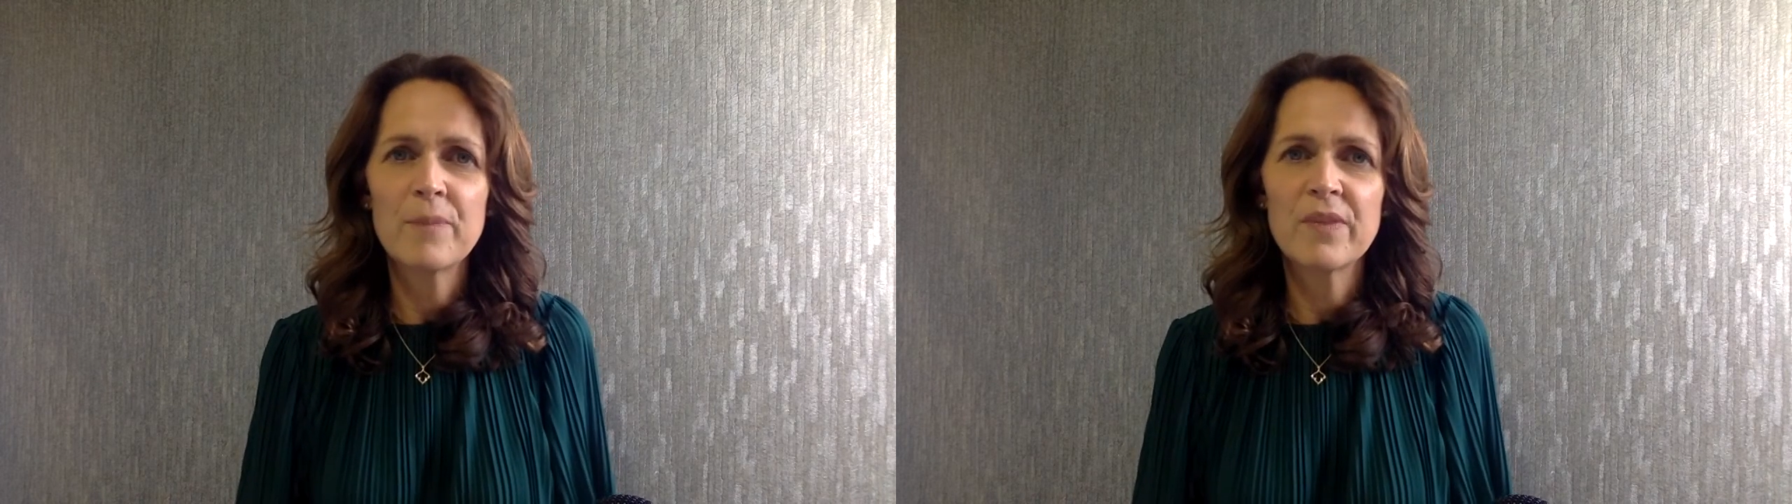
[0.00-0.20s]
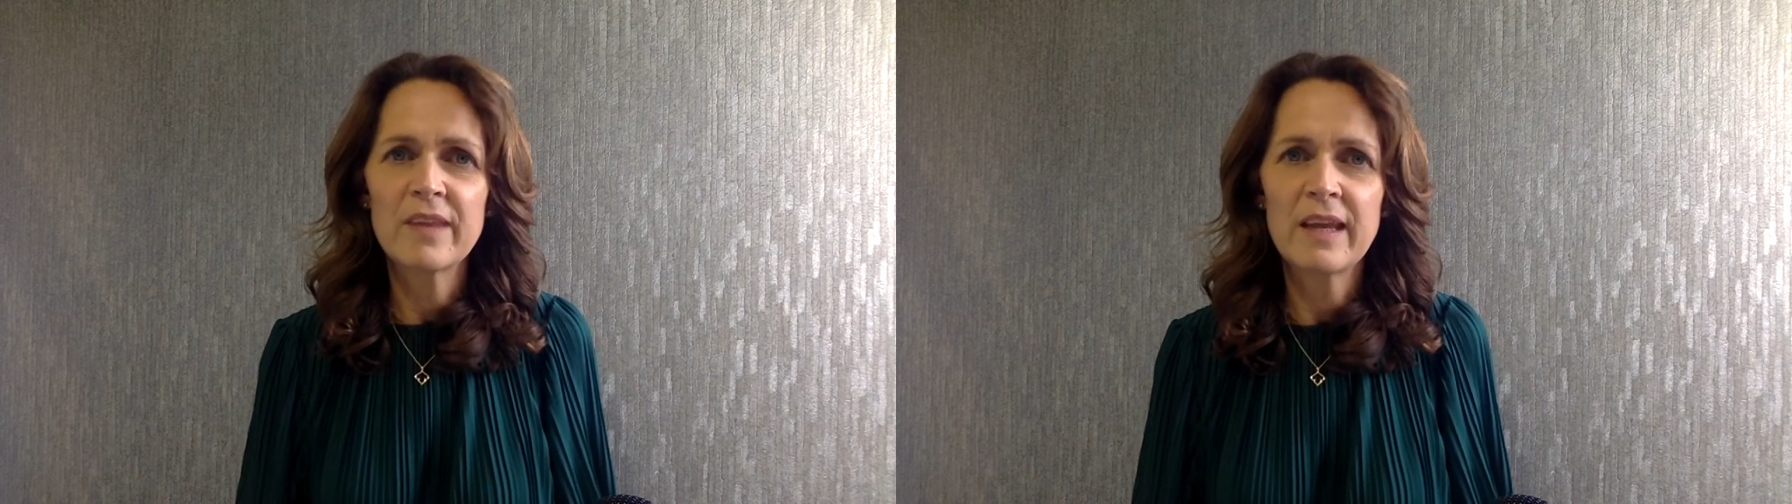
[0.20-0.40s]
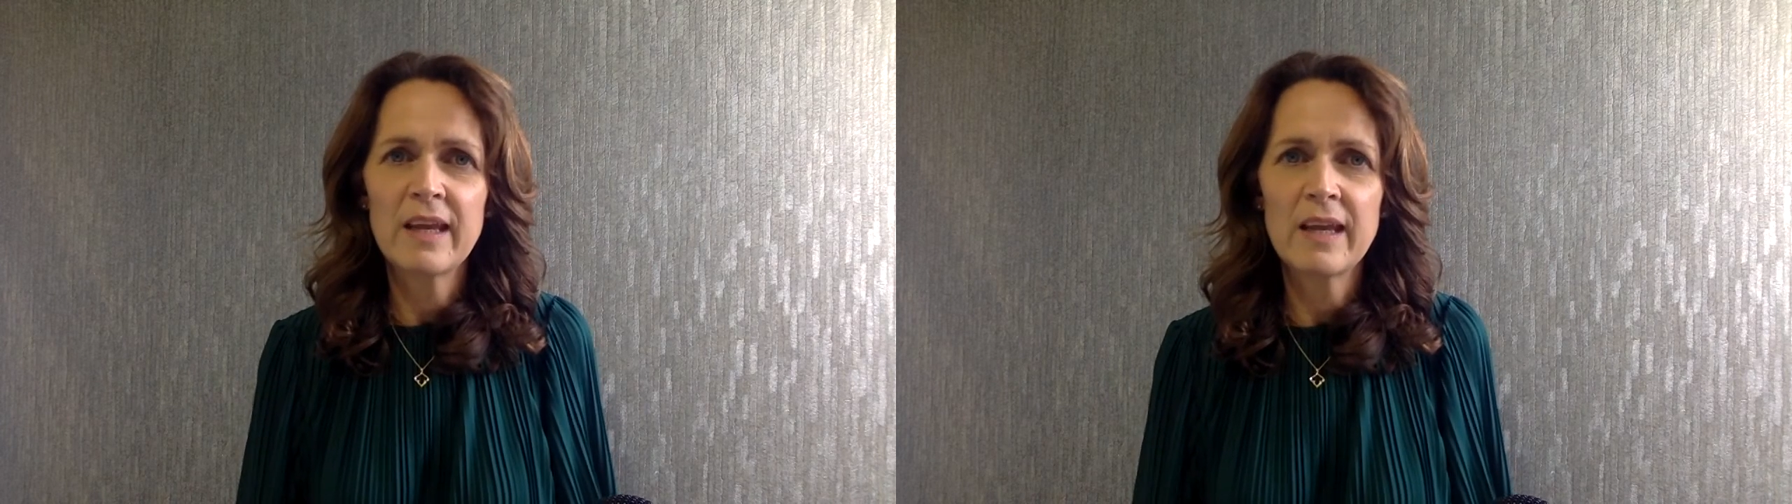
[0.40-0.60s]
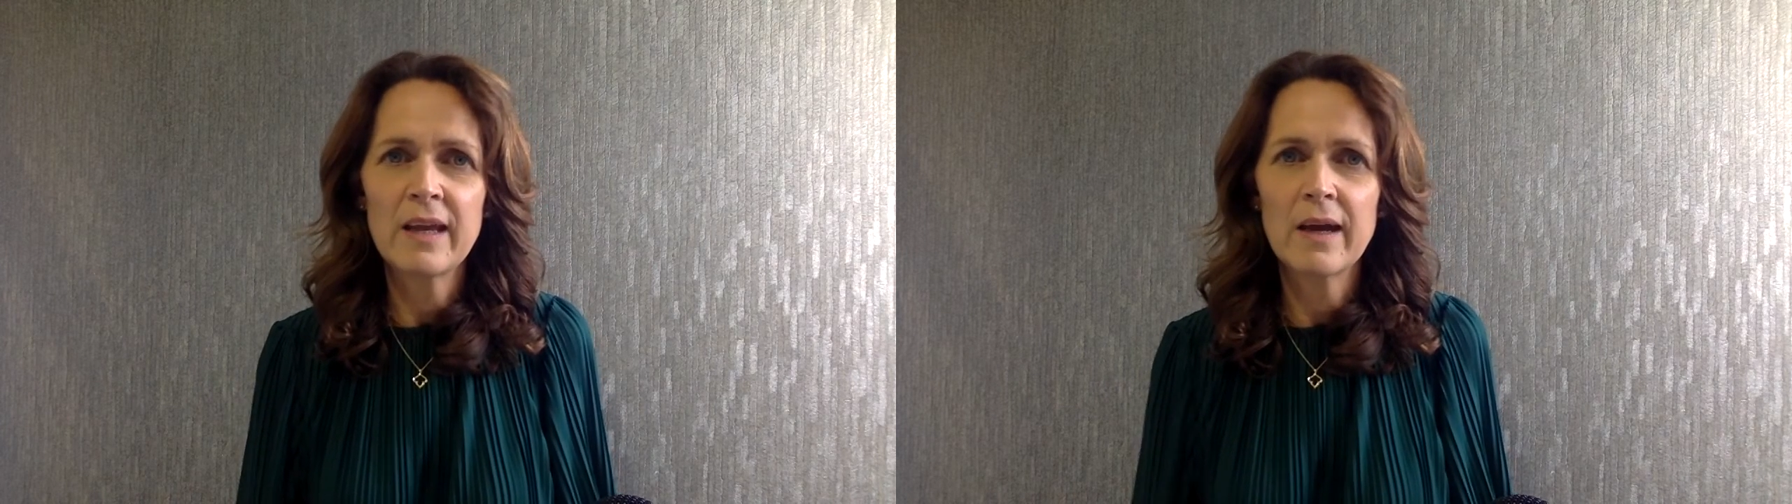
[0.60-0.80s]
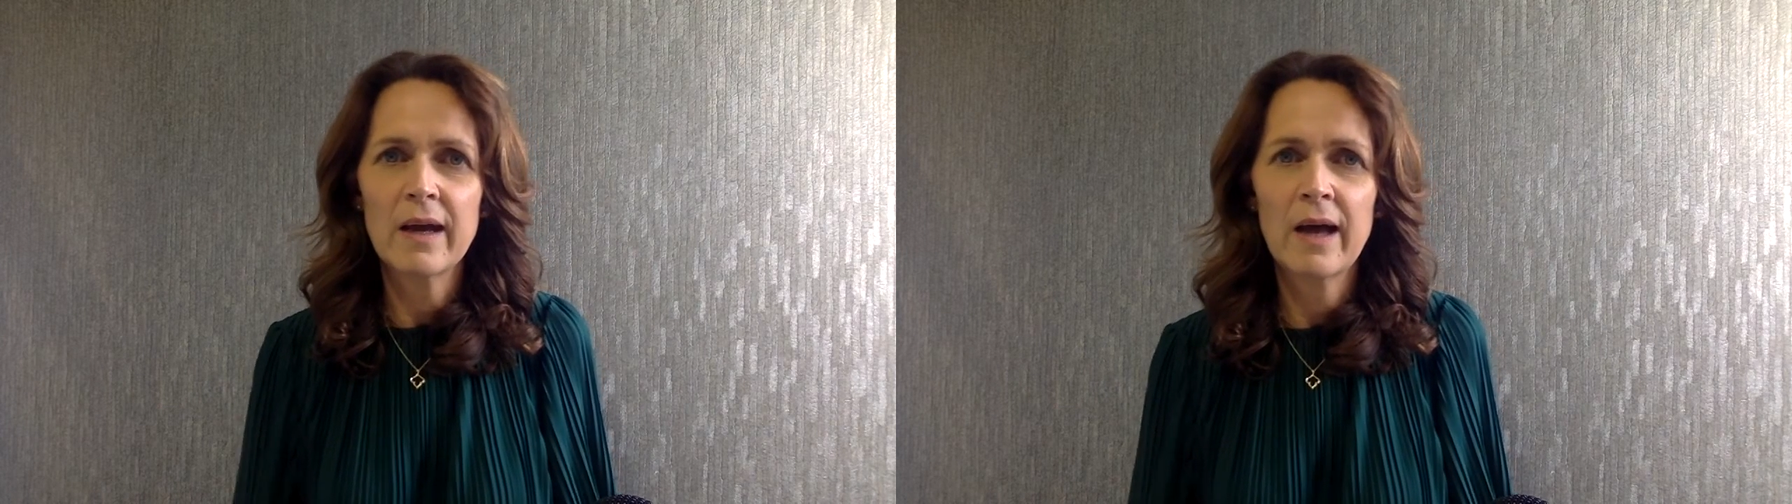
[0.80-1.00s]

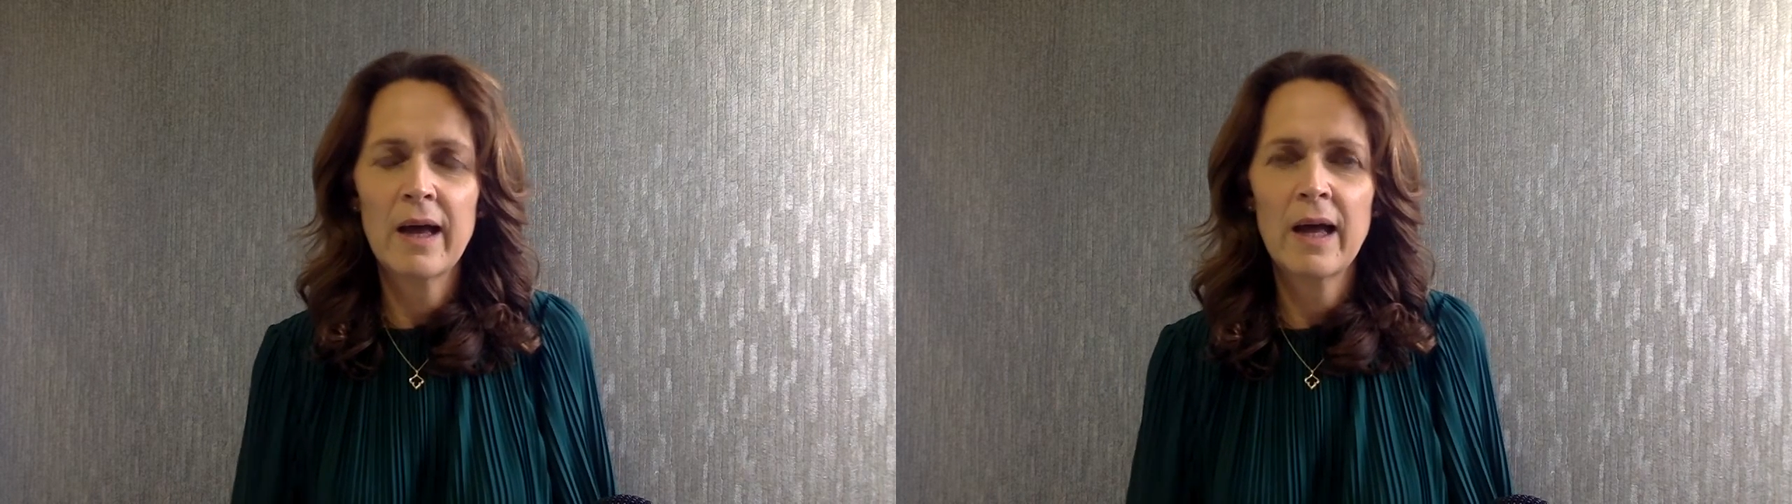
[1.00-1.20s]
the